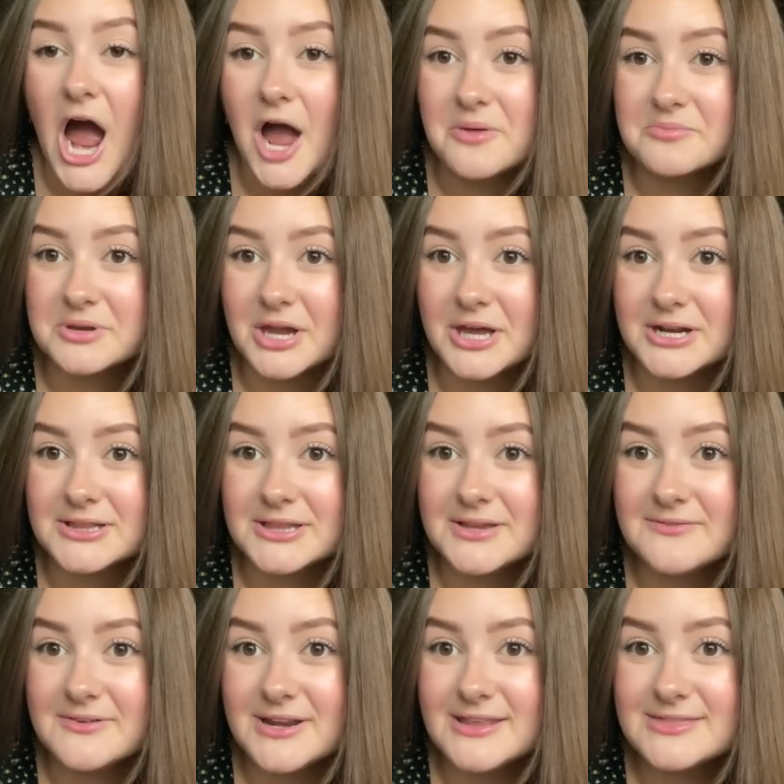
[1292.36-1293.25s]
I'm gonna
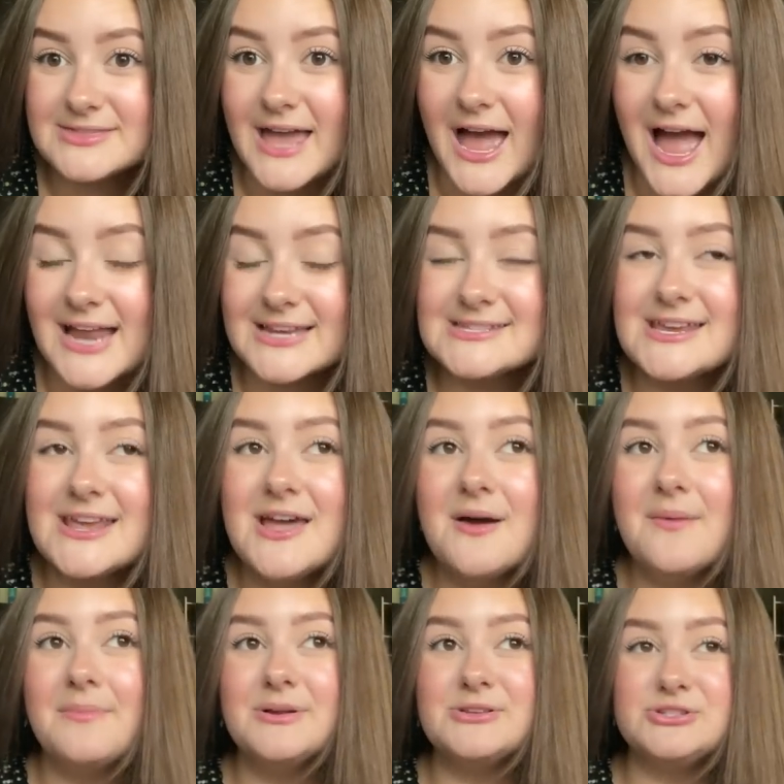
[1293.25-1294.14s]
leave it at that,
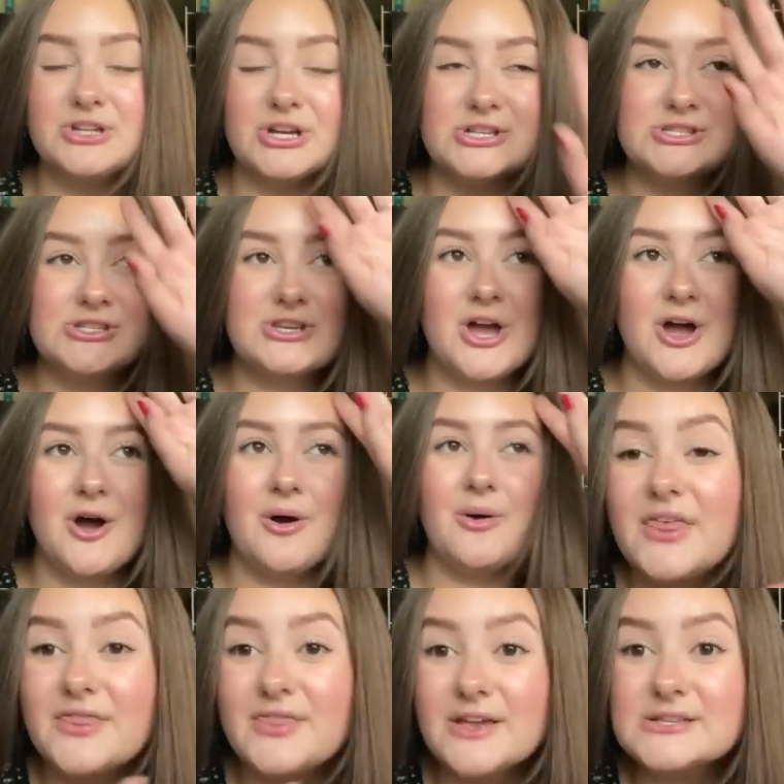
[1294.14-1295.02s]
but just
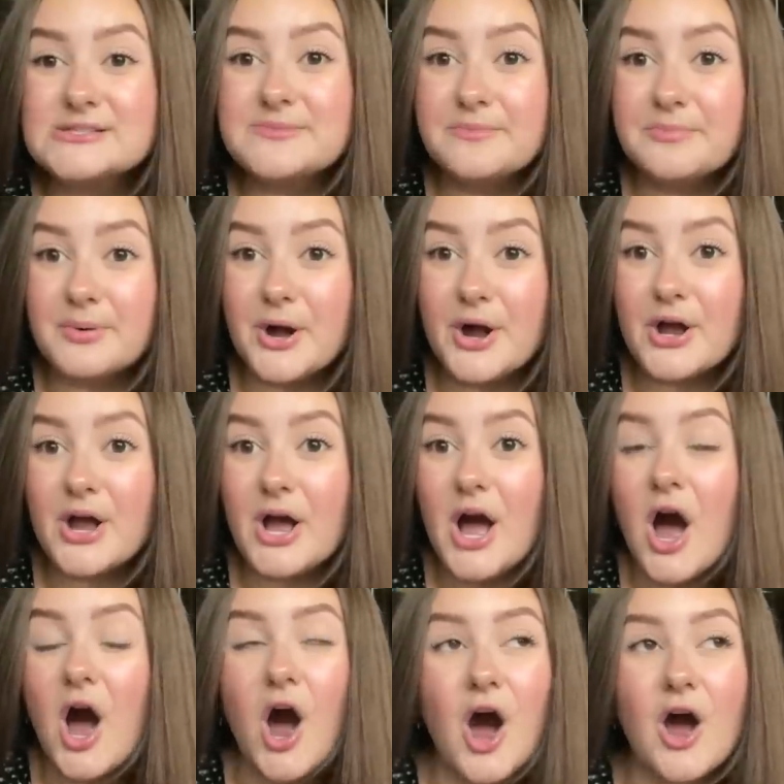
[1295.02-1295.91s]
know this book
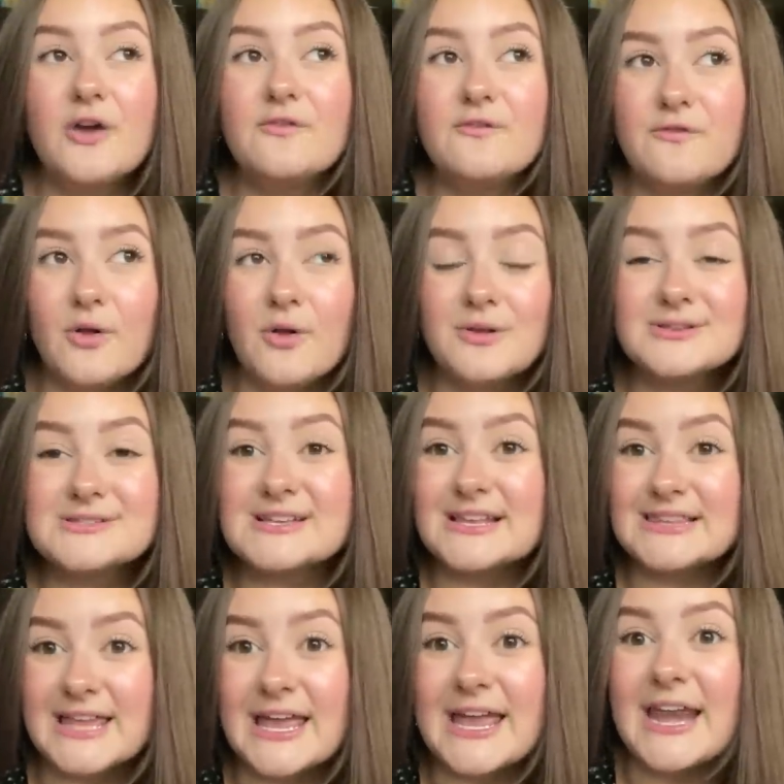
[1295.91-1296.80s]
unfolds
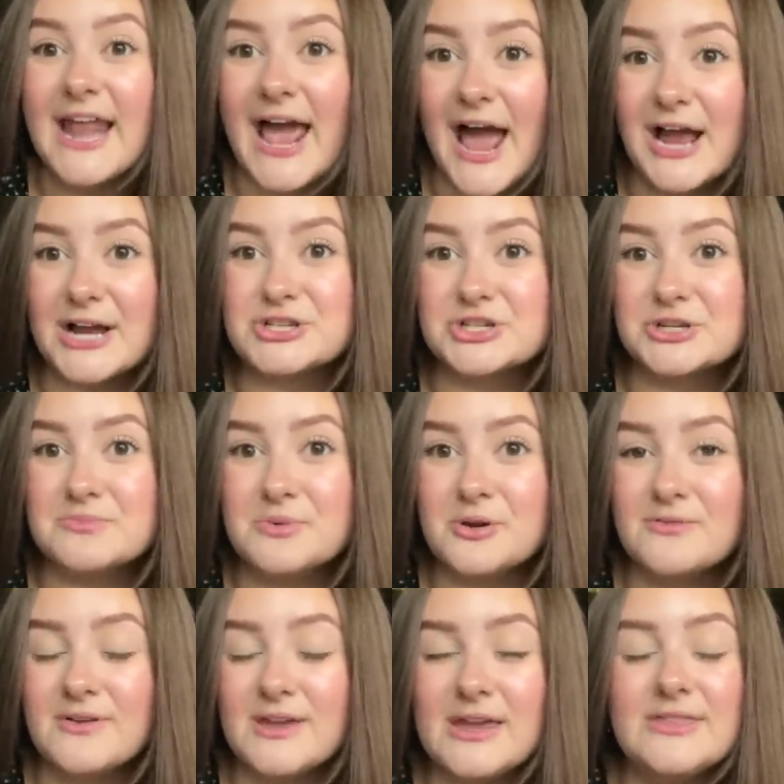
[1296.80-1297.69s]
like an action
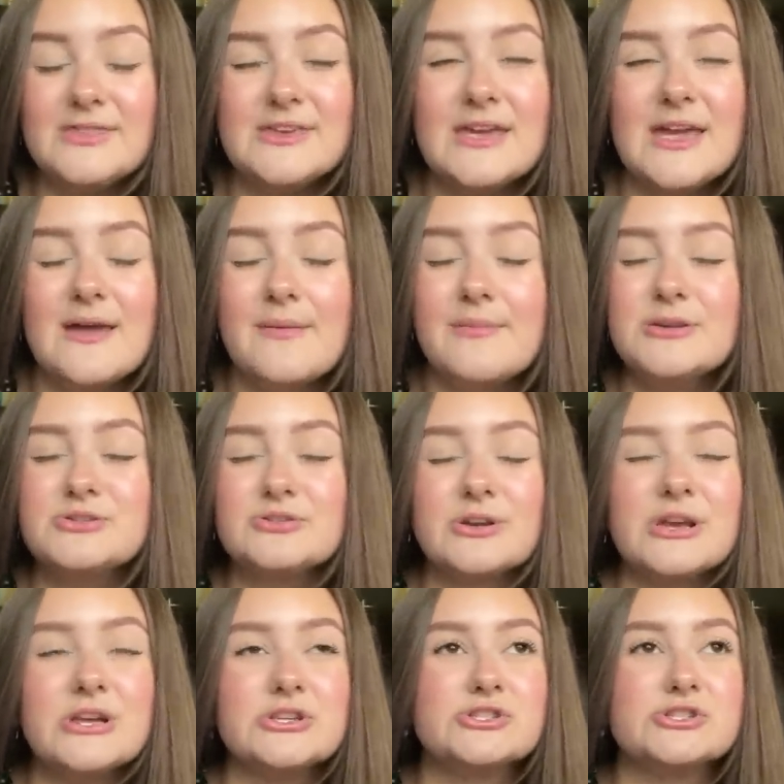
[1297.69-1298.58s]
movie. The
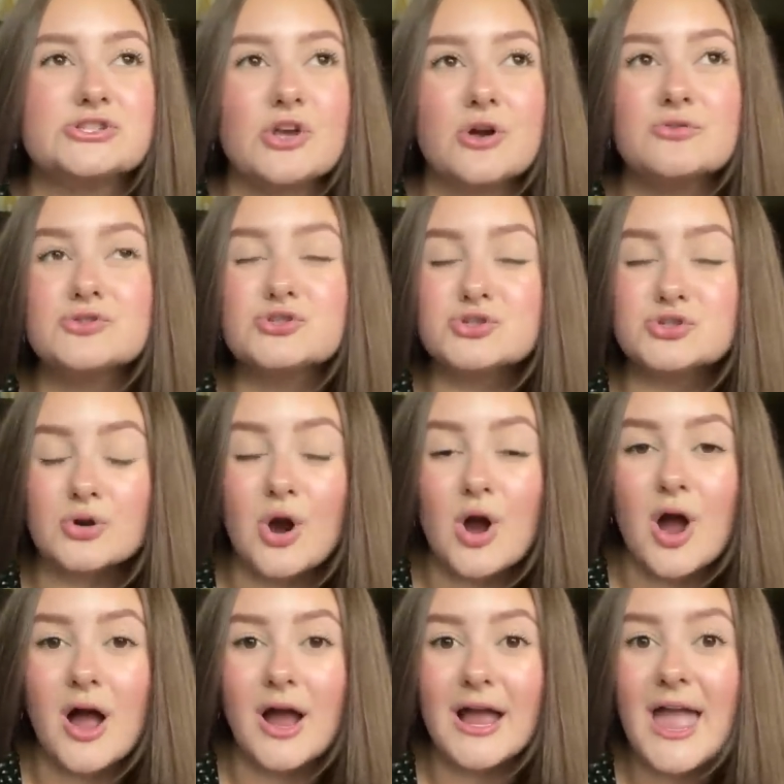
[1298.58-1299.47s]
imagery is so
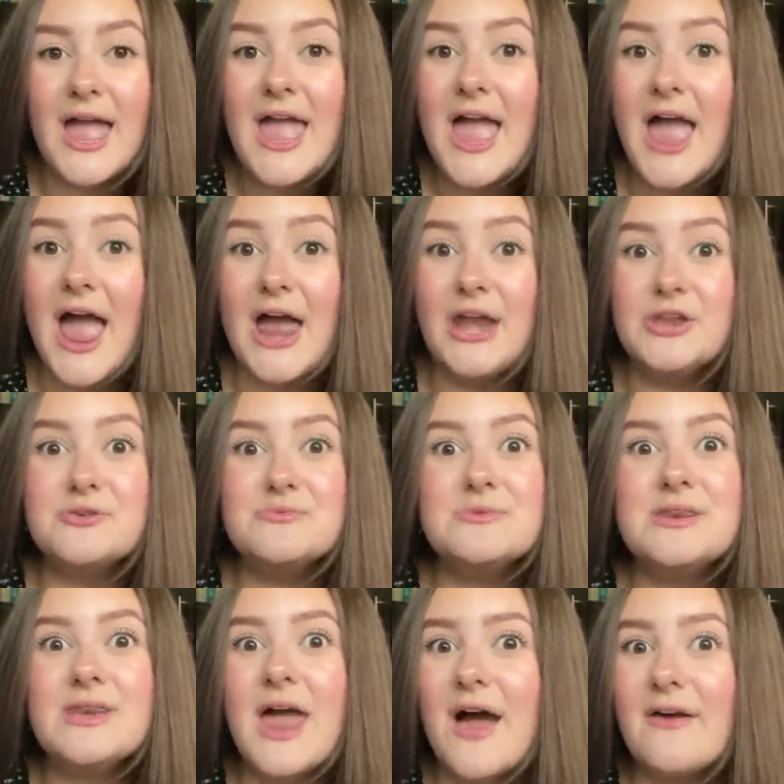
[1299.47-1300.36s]
strong and you
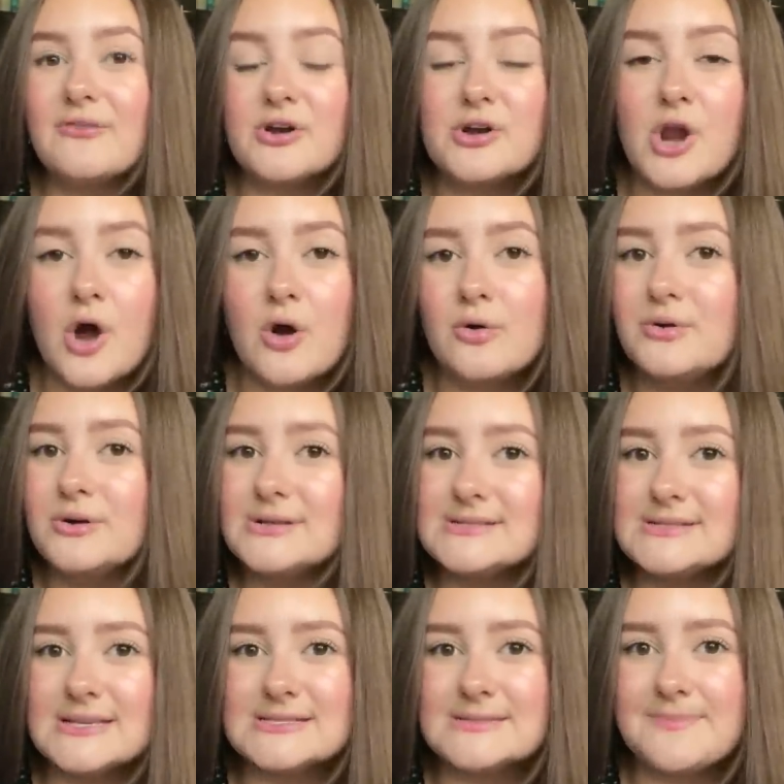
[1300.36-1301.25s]
never know who to
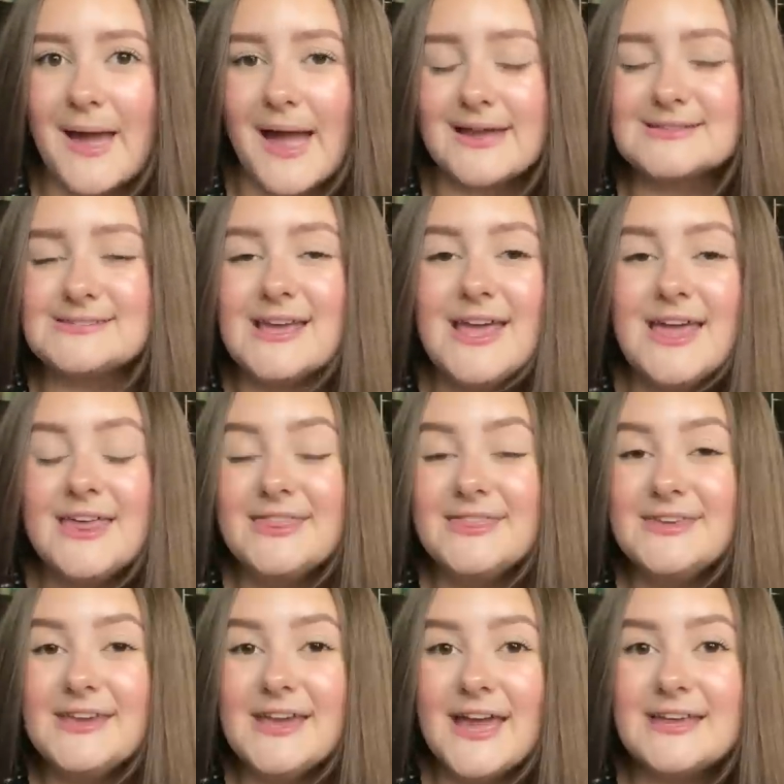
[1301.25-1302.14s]
suspect
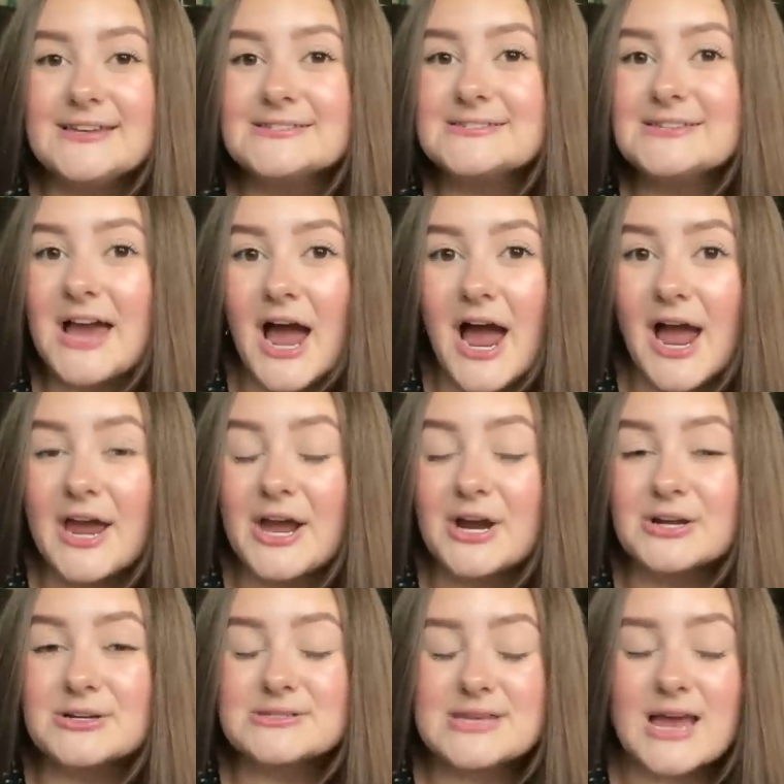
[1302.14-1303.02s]
the
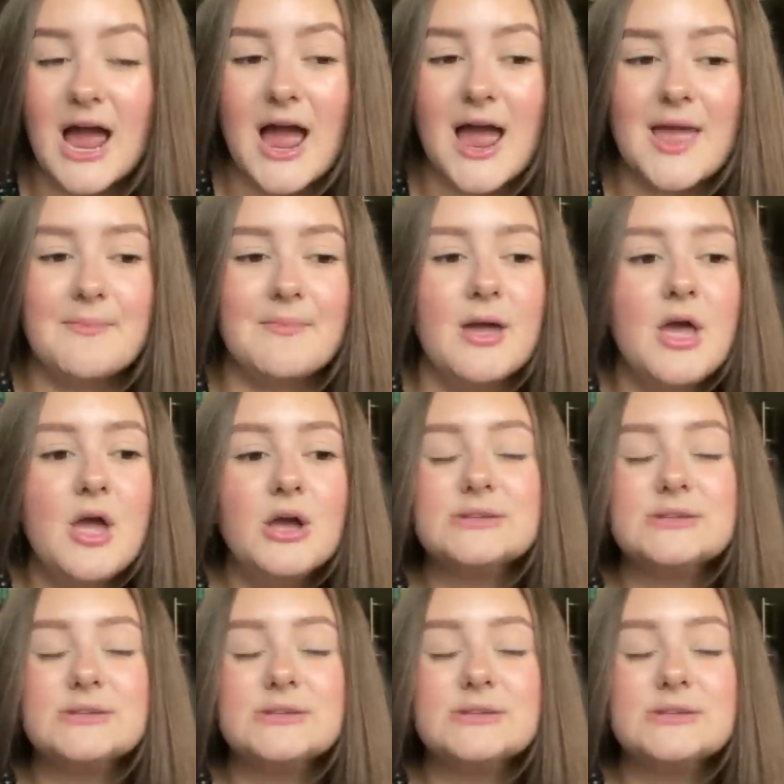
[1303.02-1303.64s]
entire time.